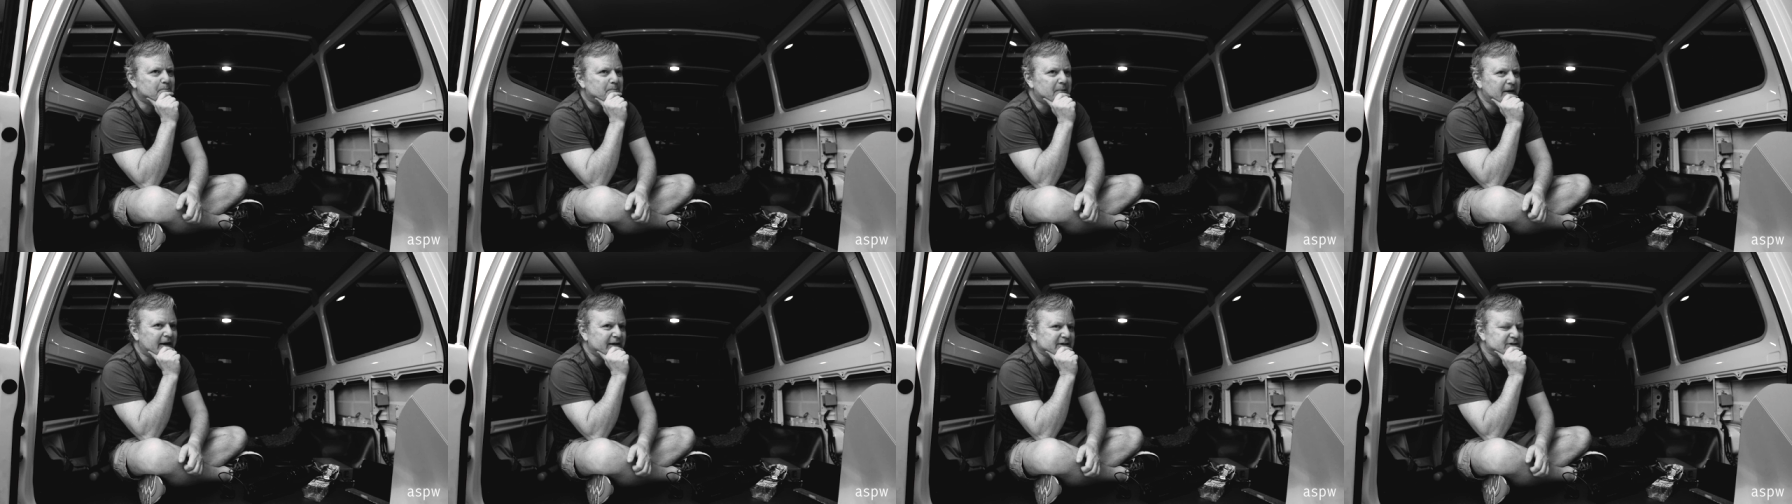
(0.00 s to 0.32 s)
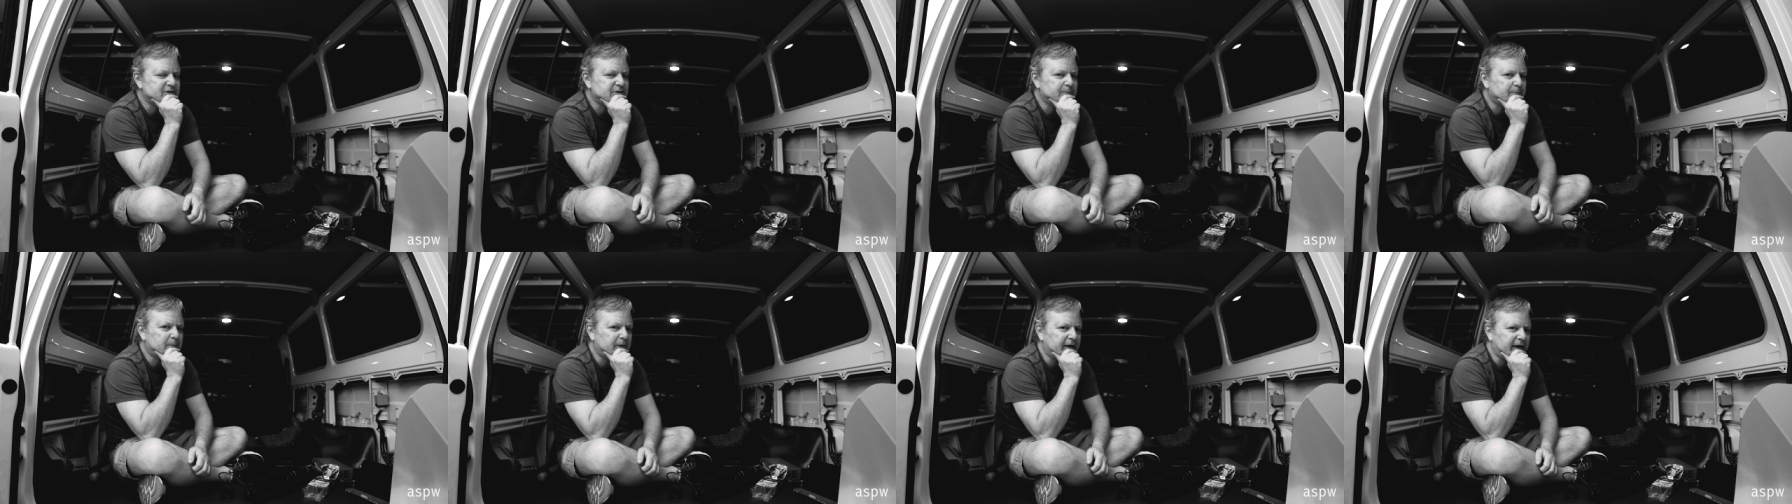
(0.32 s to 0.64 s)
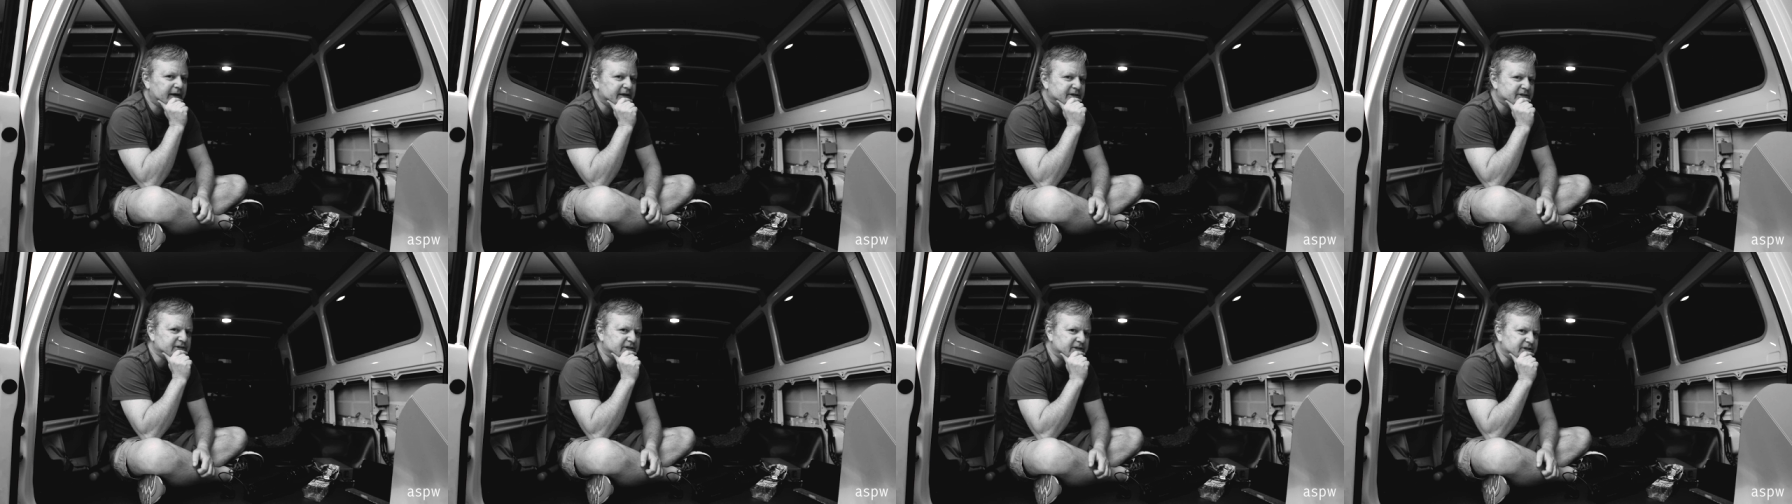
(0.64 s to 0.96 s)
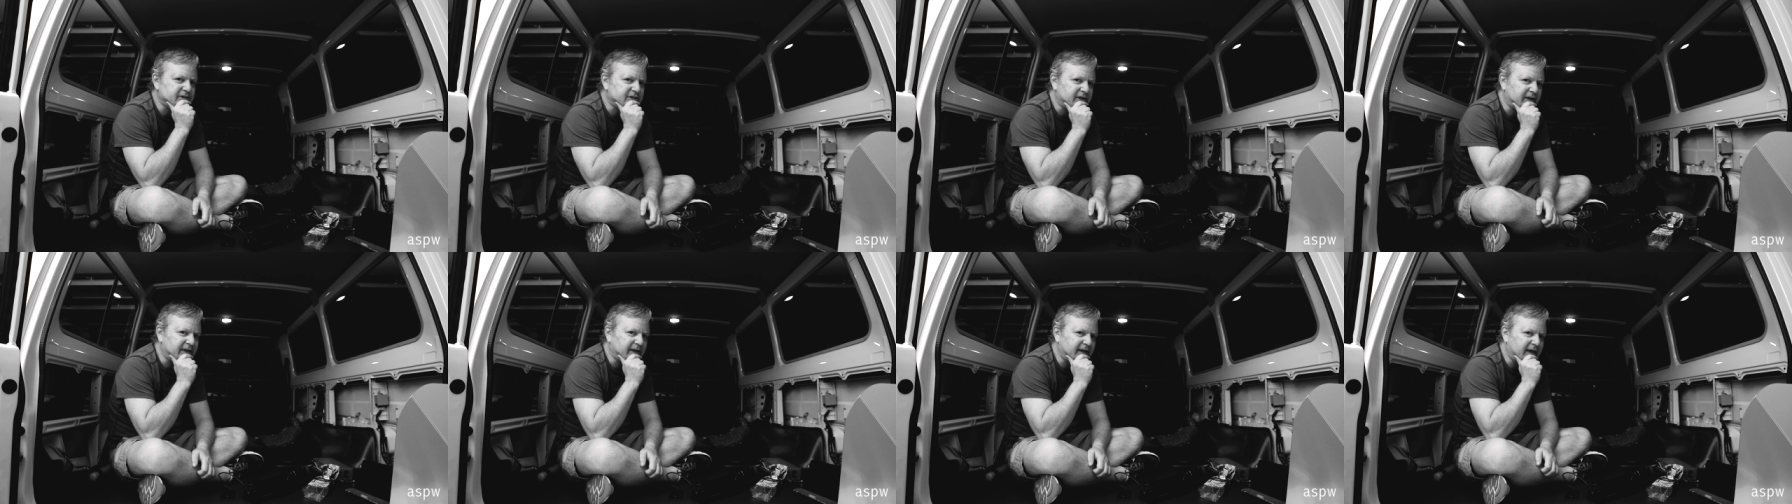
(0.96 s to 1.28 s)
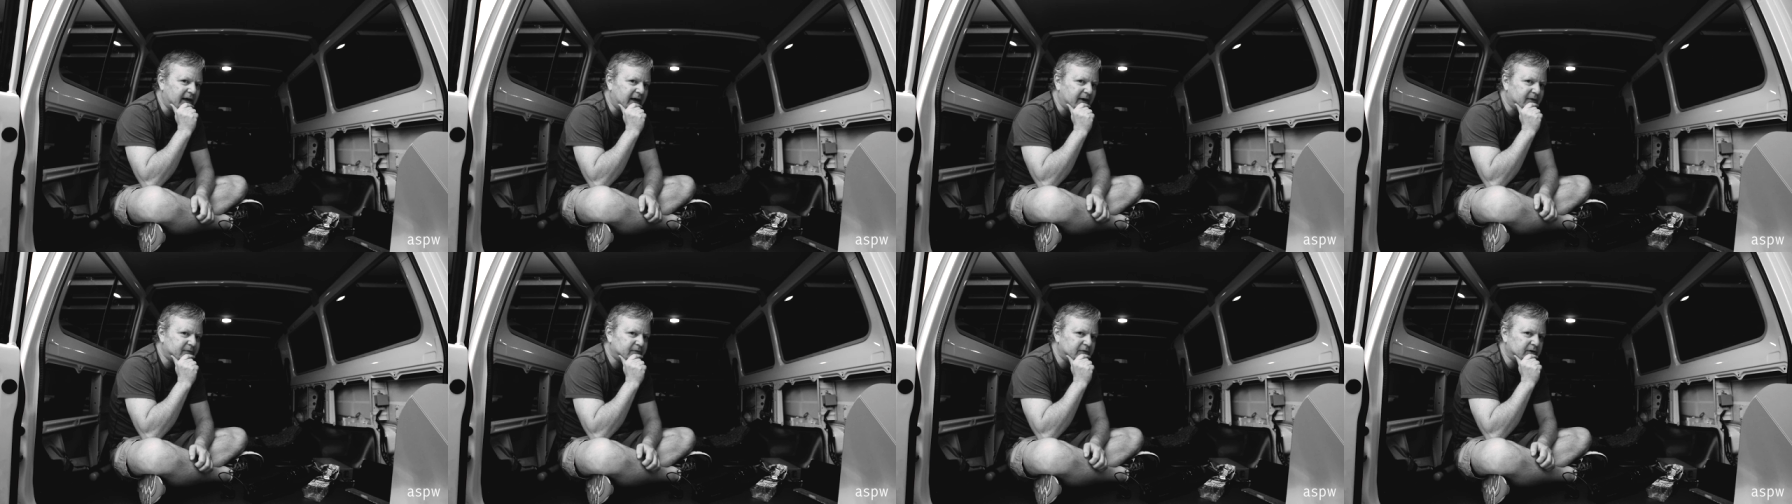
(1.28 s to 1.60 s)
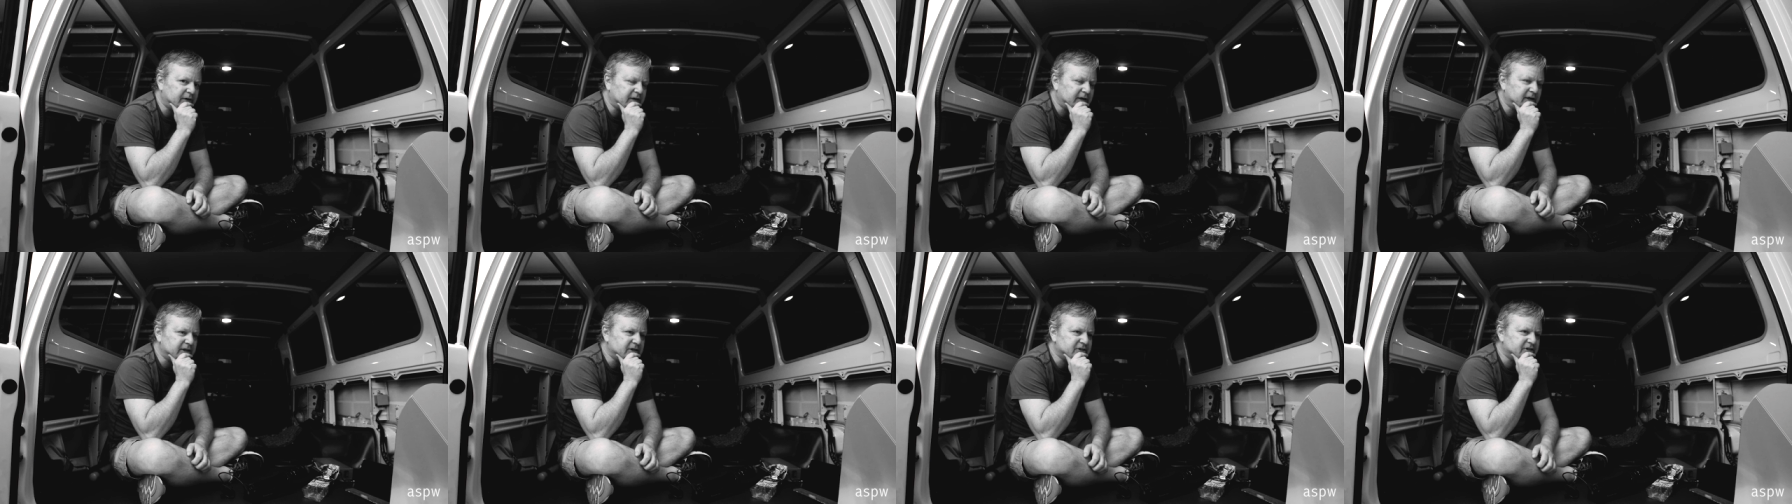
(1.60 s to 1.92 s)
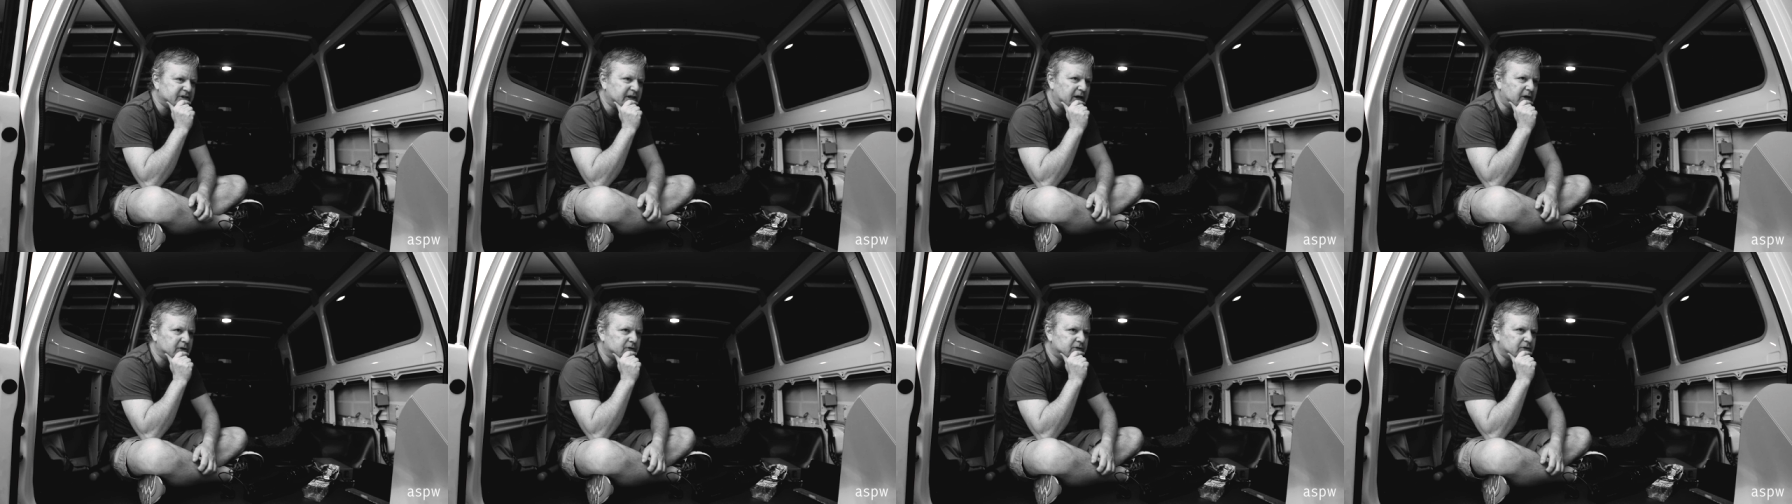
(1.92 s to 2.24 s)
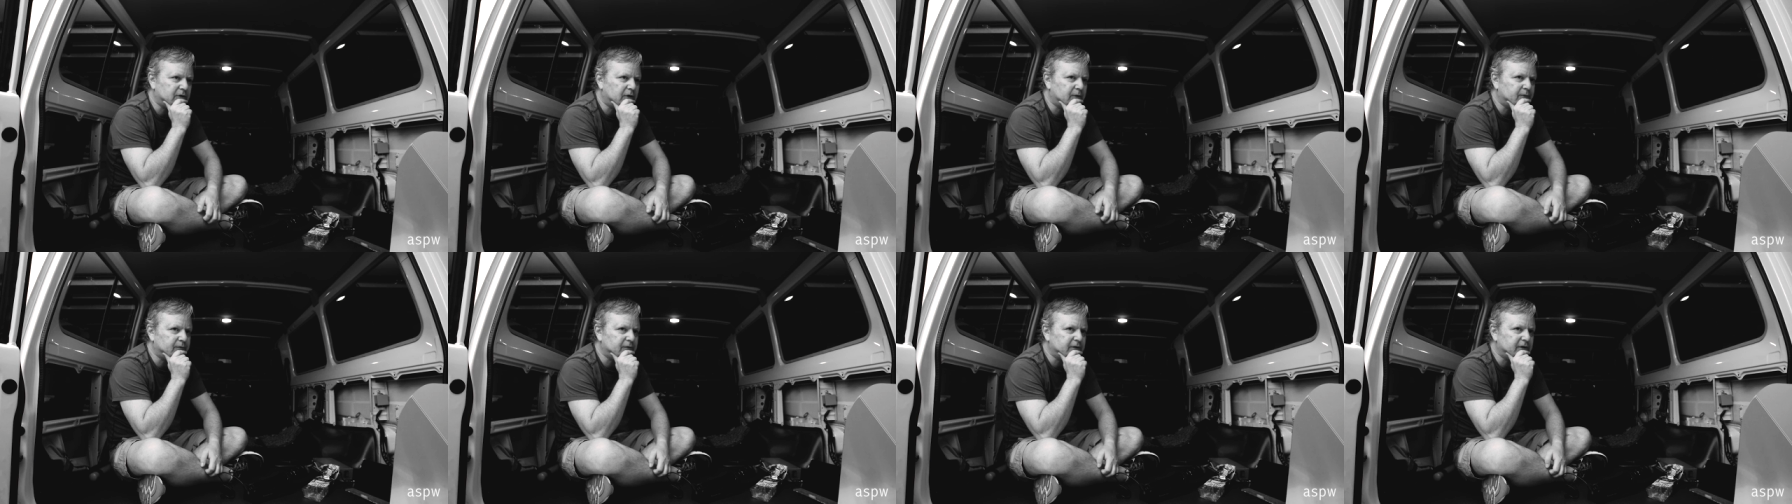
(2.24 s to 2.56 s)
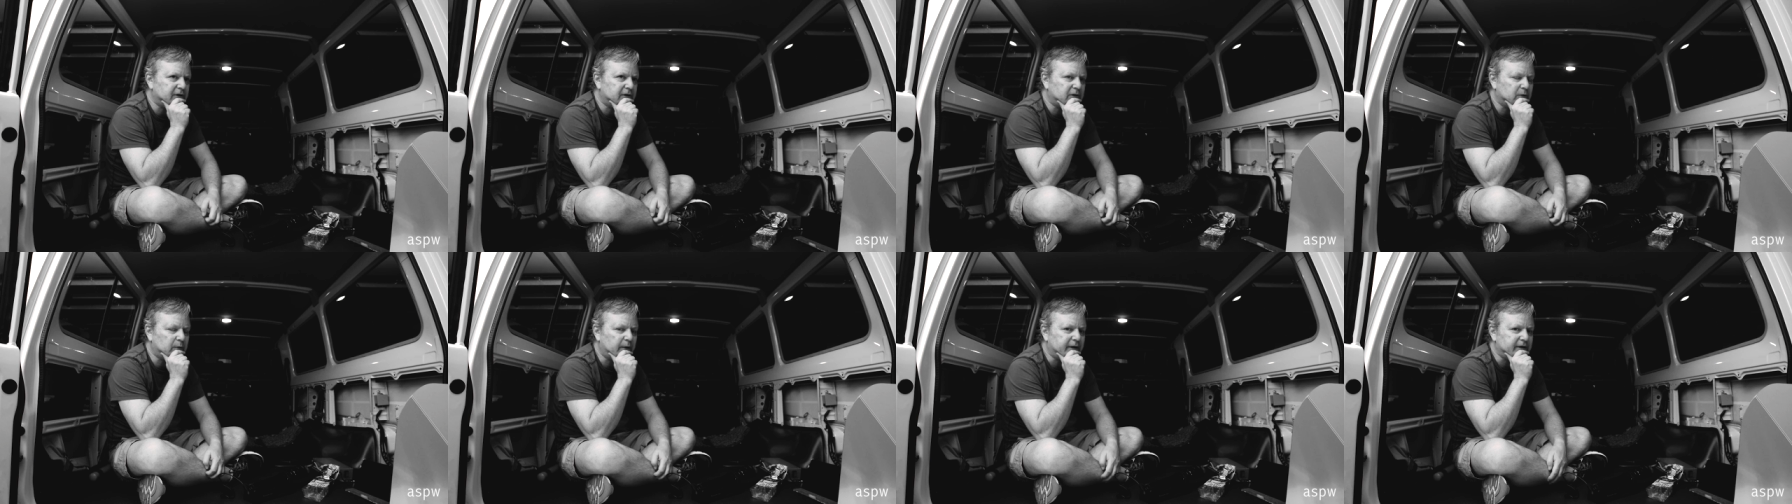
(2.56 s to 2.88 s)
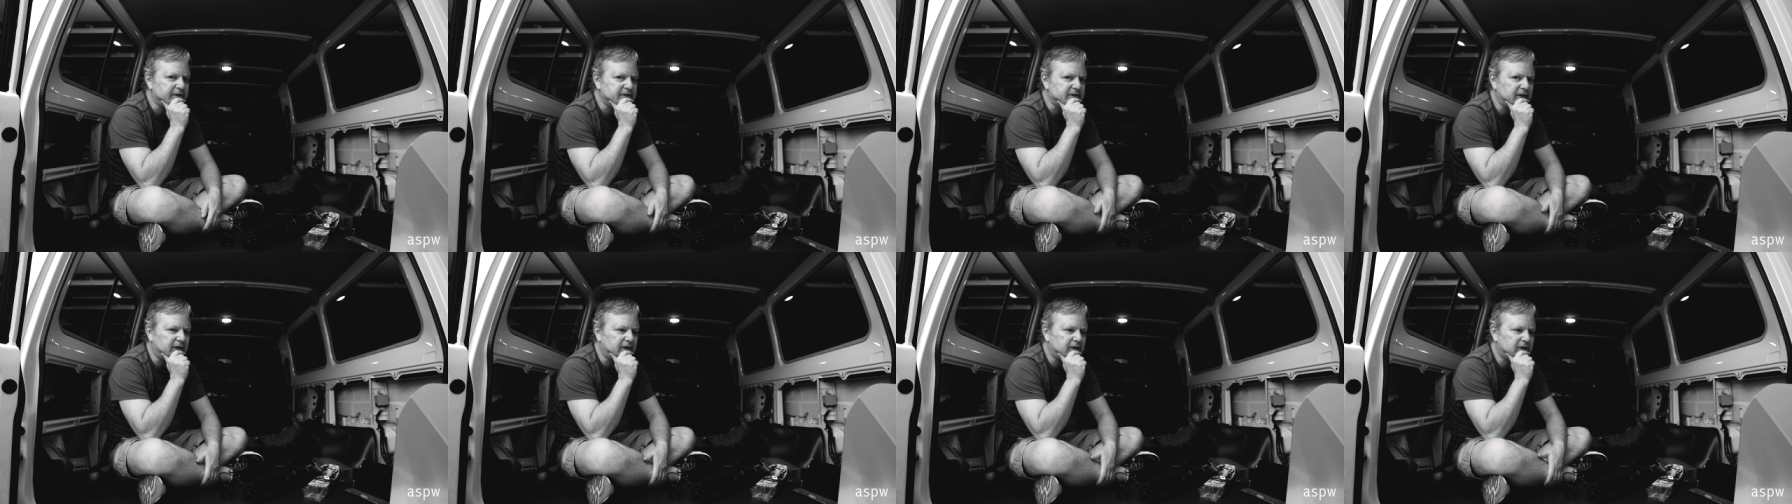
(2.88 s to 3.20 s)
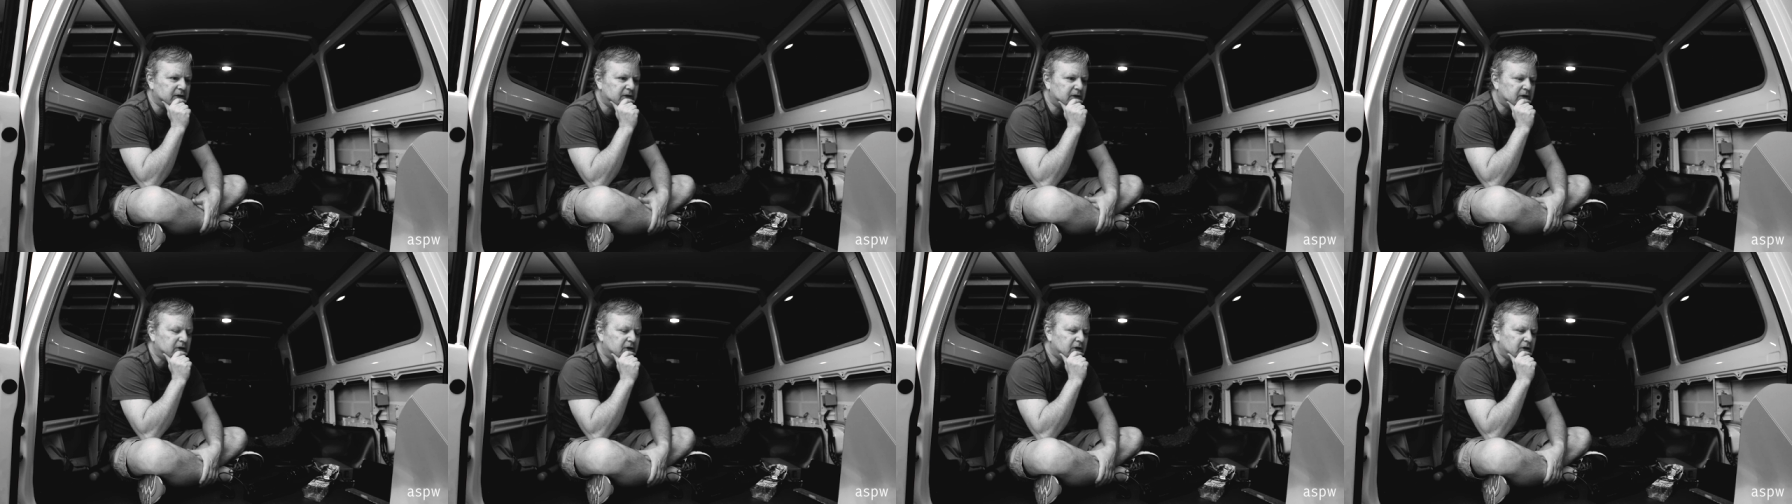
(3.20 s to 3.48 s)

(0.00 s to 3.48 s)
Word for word: best places in Africa south of the equator